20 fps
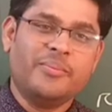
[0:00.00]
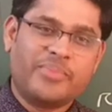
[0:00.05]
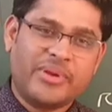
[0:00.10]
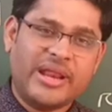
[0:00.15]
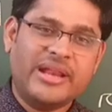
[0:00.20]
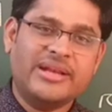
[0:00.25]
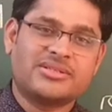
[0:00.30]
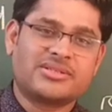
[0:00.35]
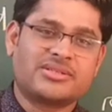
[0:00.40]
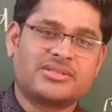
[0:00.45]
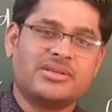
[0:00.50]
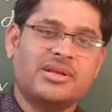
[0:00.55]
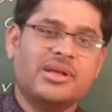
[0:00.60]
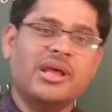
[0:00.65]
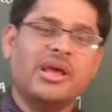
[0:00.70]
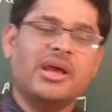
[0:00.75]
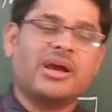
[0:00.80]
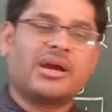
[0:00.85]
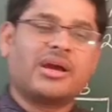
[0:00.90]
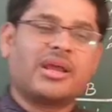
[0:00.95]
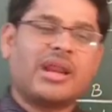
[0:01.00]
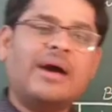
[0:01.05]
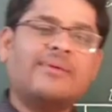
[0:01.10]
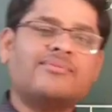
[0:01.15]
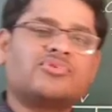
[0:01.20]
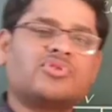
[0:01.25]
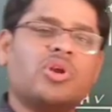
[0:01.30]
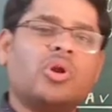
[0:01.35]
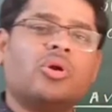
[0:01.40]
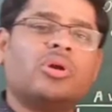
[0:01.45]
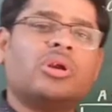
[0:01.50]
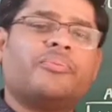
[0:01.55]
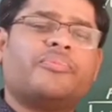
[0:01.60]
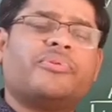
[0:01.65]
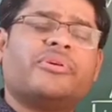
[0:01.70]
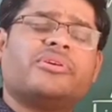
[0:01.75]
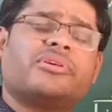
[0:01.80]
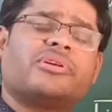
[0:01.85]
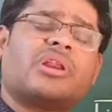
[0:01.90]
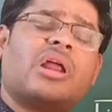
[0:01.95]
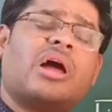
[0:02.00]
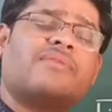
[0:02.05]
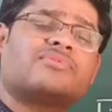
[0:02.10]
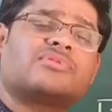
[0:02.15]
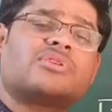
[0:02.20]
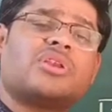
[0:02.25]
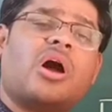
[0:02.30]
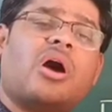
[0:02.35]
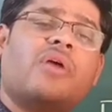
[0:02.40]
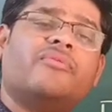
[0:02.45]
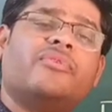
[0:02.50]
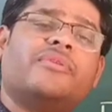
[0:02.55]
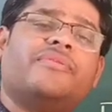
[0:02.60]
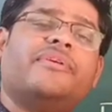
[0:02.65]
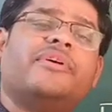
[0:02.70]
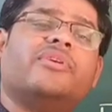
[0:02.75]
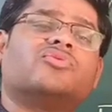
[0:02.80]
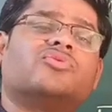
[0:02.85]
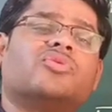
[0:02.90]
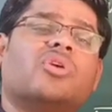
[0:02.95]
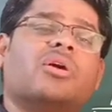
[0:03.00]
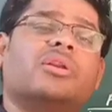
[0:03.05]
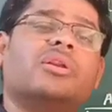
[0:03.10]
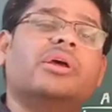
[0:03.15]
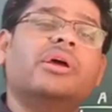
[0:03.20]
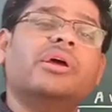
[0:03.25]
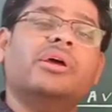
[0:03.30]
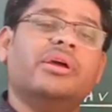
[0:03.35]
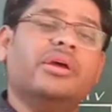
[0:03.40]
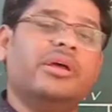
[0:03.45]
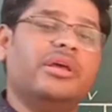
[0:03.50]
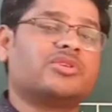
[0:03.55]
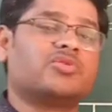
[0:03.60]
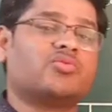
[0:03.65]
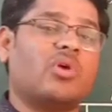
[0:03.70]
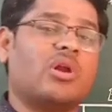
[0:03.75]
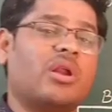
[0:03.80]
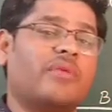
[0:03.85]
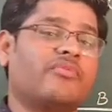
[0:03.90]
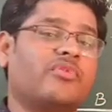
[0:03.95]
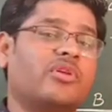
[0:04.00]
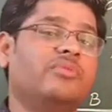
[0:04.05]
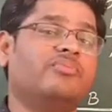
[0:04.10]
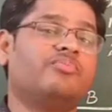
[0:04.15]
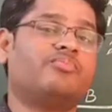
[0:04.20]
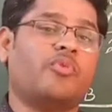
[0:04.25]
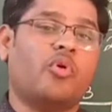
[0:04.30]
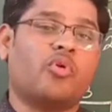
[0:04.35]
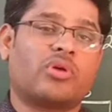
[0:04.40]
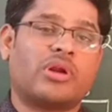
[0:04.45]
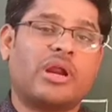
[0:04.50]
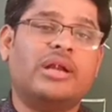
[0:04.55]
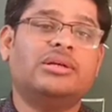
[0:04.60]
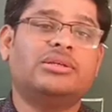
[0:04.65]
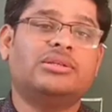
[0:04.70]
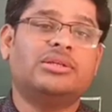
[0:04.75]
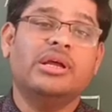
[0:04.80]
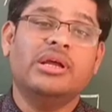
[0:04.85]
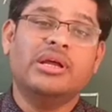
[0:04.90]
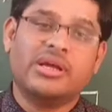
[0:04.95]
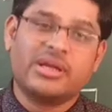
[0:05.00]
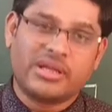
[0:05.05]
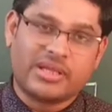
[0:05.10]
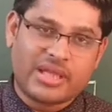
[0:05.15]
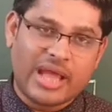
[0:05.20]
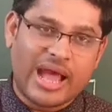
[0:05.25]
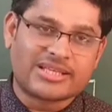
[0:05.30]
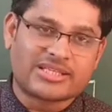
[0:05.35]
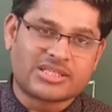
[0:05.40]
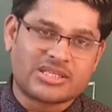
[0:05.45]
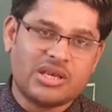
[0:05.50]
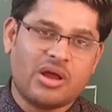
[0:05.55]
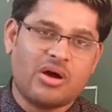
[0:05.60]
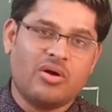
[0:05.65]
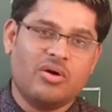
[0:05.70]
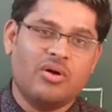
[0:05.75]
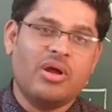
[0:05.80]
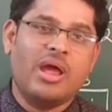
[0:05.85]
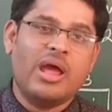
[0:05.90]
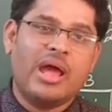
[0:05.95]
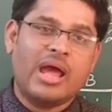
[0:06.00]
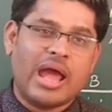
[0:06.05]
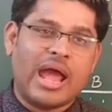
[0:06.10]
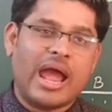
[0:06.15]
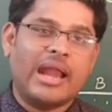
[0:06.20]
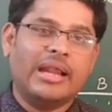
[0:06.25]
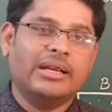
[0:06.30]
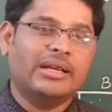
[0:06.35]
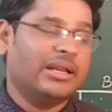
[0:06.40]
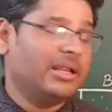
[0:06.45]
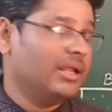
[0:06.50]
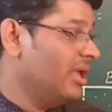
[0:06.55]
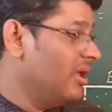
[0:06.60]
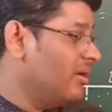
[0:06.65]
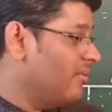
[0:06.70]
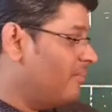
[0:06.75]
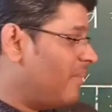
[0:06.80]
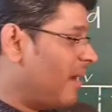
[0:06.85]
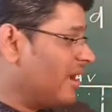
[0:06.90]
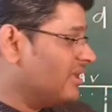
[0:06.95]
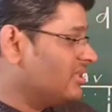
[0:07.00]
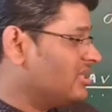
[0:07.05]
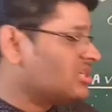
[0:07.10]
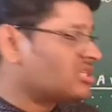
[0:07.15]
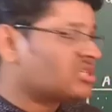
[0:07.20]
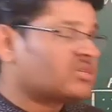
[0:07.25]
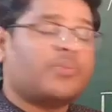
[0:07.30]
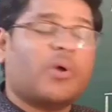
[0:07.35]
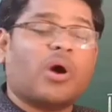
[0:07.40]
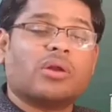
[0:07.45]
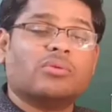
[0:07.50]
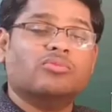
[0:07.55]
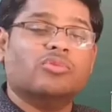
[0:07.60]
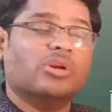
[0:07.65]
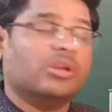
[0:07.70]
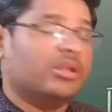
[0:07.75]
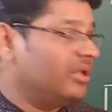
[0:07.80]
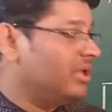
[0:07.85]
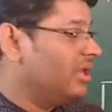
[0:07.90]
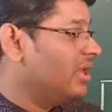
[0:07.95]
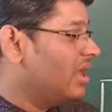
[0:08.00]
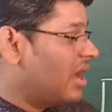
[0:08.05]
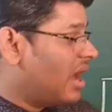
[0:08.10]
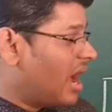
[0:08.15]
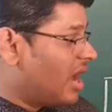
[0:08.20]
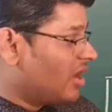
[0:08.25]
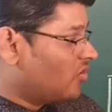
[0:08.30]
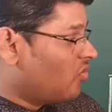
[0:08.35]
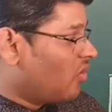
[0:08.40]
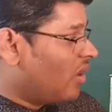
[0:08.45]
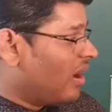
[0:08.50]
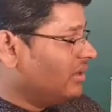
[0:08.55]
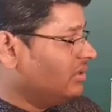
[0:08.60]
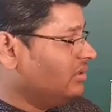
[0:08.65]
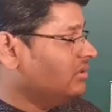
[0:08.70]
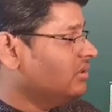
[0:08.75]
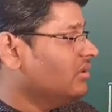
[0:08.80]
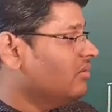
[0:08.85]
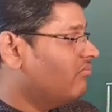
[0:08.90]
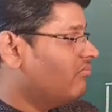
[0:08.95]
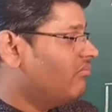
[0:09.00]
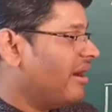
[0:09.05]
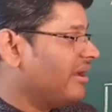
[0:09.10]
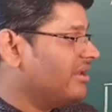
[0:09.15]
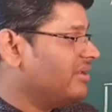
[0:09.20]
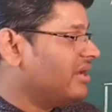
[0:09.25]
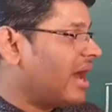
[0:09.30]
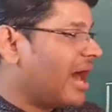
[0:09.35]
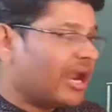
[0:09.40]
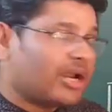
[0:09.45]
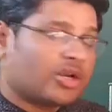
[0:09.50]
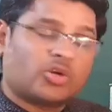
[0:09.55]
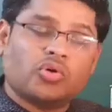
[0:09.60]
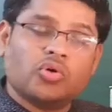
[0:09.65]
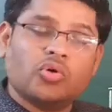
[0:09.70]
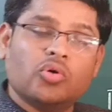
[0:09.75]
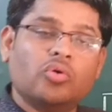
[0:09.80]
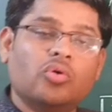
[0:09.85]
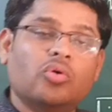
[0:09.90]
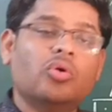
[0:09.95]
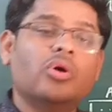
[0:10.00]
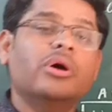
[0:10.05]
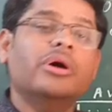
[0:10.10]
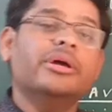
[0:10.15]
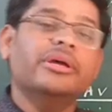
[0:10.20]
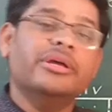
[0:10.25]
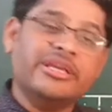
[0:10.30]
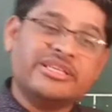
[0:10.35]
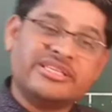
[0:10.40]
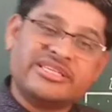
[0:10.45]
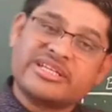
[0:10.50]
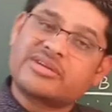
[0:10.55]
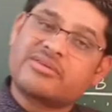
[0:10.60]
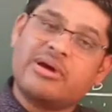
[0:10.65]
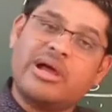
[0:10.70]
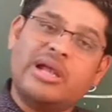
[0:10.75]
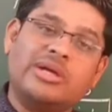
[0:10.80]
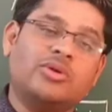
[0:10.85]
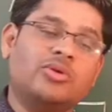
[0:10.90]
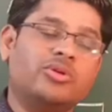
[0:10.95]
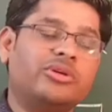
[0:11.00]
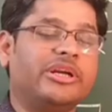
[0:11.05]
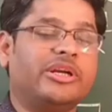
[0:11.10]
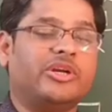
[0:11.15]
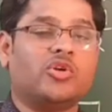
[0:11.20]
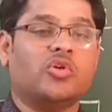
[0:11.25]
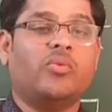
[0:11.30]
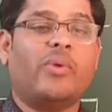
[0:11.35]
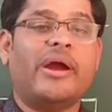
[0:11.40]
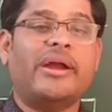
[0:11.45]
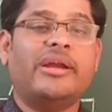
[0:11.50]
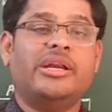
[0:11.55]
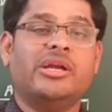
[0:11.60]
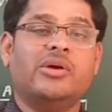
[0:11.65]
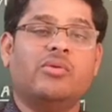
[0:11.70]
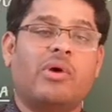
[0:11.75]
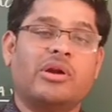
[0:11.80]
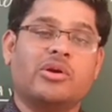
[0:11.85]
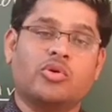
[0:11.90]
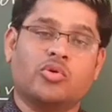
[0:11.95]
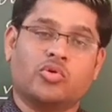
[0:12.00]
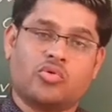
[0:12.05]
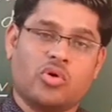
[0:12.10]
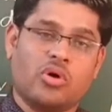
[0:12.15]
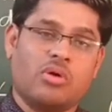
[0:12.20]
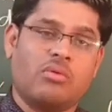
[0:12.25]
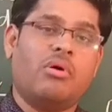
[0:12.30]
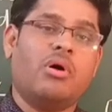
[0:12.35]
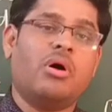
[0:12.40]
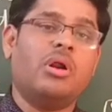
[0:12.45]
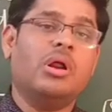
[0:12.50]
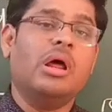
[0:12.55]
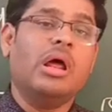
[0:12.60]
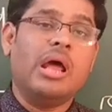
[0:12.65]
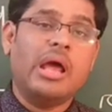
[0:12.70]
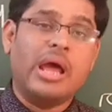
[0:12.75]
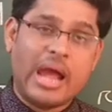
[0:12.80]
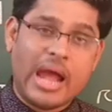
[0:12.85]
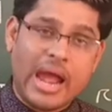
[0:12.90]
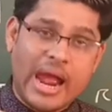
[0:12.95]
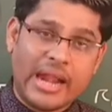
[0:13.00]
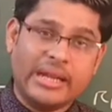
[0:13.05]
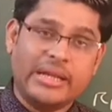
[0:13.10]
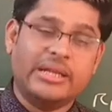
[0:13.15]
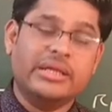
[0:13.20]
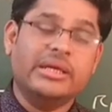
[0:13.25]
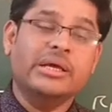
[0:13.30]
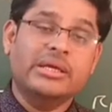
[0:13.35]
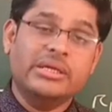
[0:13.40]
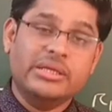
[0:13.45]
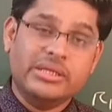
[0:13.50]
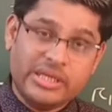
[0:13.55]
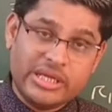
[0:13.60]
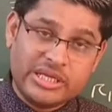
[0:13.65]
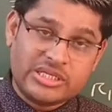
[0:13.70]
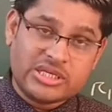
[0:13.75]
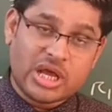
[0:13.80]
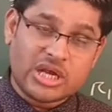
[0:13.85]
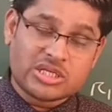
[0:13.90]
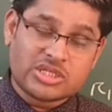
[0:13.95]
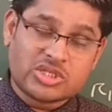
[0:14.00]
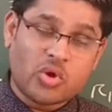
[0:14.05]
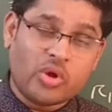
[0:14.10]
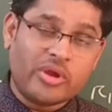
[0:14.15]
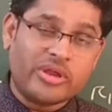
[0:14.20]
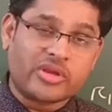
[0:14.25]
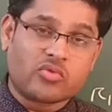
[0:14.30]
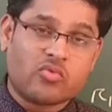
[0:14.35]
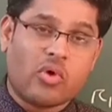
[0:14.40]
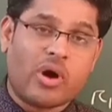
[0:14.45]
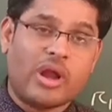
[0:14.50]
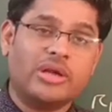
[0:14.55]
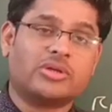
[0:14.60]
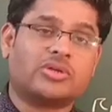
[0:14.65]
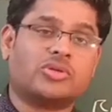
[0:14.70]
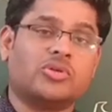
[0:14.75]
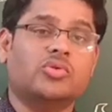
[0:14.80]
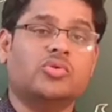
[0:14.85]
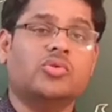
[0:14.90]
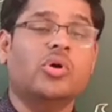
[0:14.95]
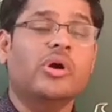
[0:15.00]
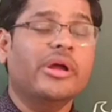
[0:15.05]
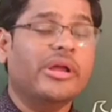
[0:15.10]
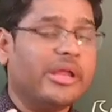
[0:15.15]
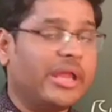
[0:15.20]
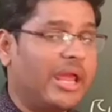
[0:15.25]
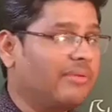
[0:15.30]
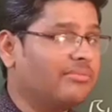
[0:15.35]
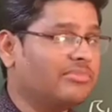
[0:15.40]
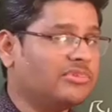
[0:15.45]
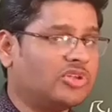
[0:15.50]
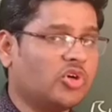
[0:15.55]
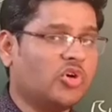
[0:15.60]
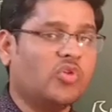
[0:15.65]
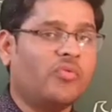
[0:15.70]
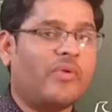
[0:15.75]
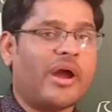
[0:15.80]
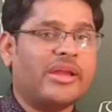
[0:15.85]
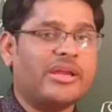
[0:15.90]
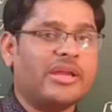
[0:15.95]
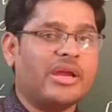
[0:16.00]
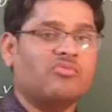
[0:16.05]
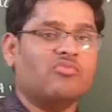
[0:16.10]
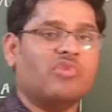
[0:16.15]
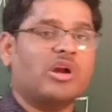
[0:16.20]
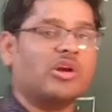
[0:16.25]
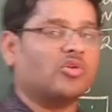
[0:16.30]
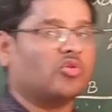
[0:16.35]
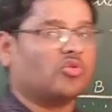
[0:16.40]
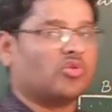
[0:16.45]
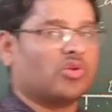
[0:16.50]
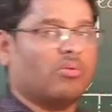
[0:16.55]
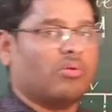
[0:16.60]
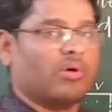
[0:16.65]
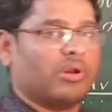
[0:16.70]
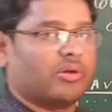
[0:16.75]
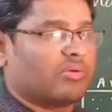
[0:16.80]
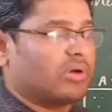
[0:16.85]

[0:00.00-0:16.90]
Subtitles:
Friends, Graham's law of diffusion is one of the important gas law, and by this formula, R1 by R2 is equal to D2 by D1 root over and is also equal to M2 by M1 root over.